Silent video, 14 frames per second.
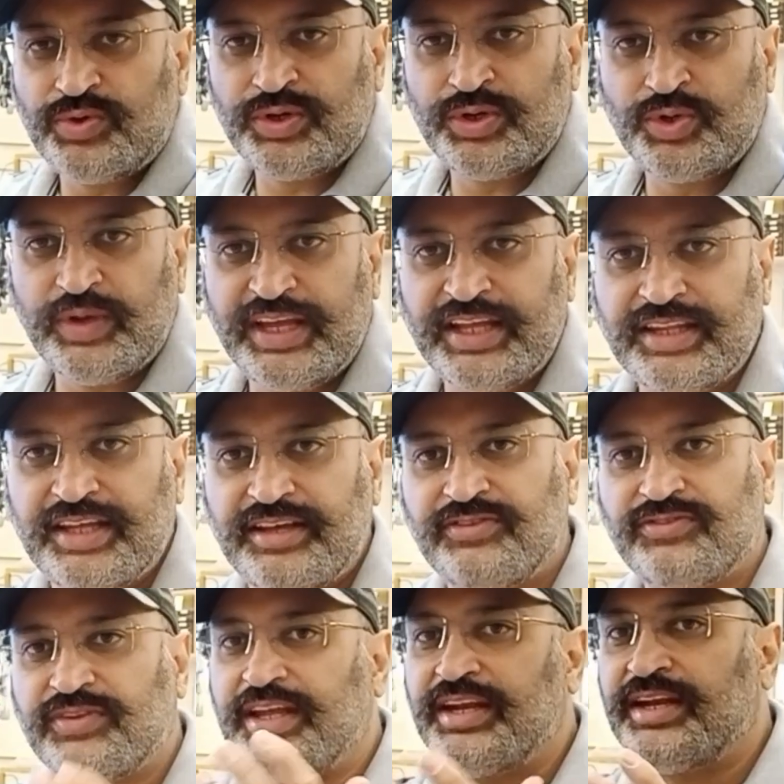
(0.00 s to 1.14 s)
doing this,
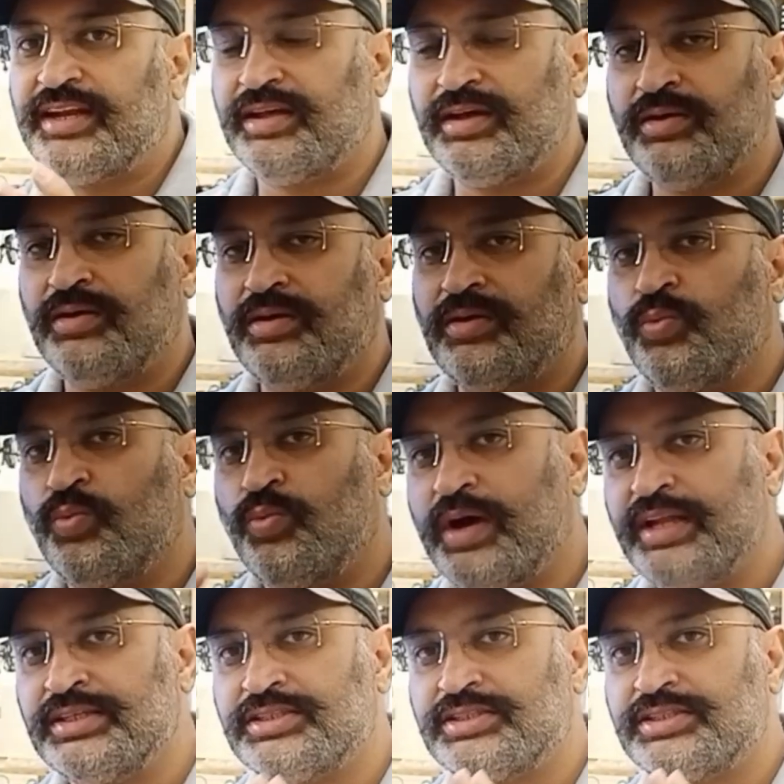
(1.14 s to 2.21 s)
and once